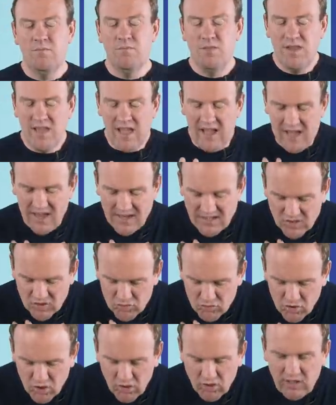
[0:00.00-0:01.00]
But I
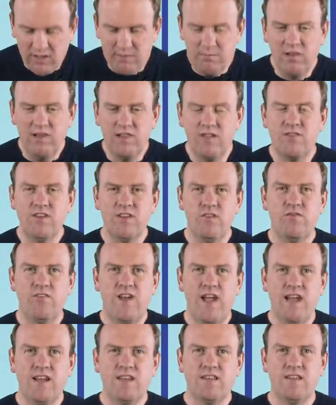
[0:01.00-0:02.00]
strongly believe in the
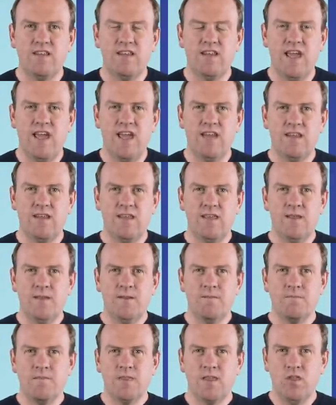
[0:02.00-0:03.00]
fact that
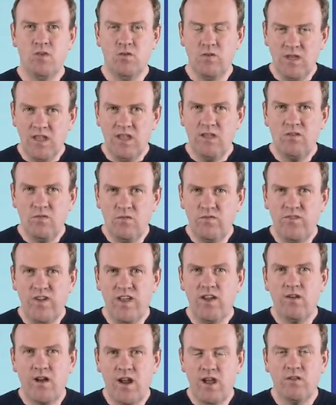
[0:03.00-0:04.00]
you need to
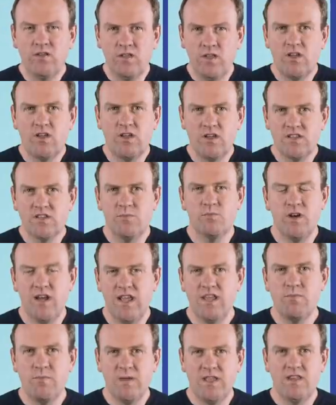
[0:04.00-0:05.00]
figure out a customer
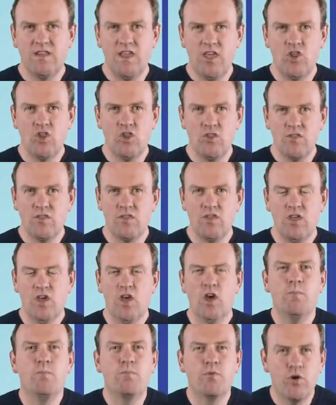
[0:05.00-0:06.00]
expectations
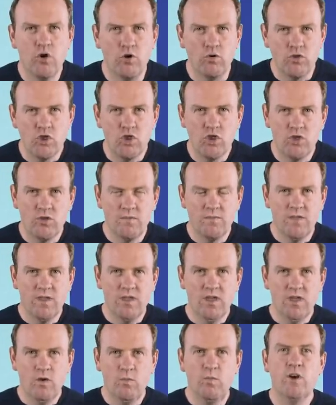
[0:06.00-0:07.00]
approach
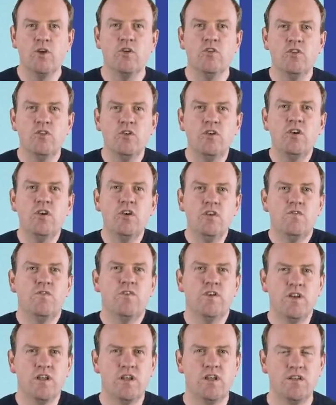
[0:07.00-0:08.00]
where you do good
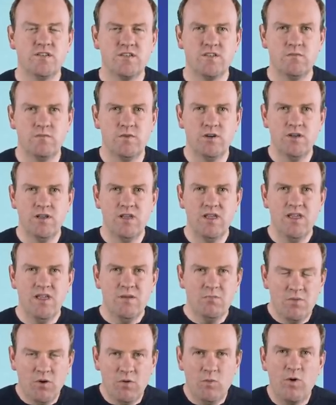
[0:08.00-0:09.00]
for the customer,
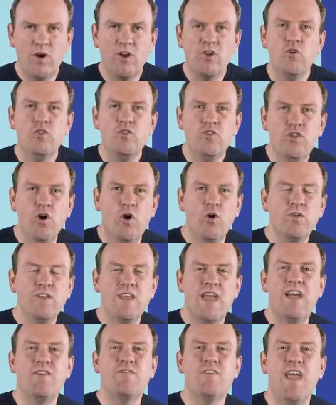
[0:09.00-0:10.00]
but where you don't
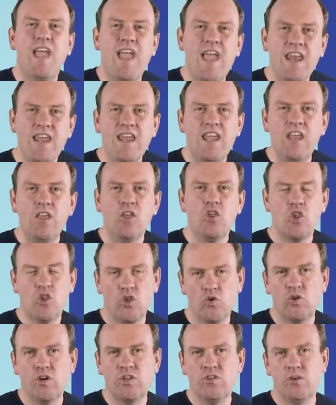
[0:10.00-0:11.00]
have any
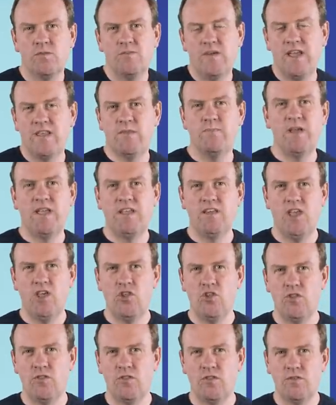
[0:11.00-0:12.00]
short-term
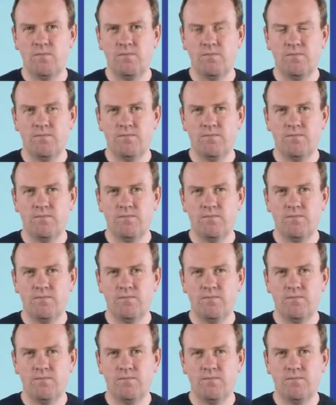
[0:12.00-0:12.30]
expectations.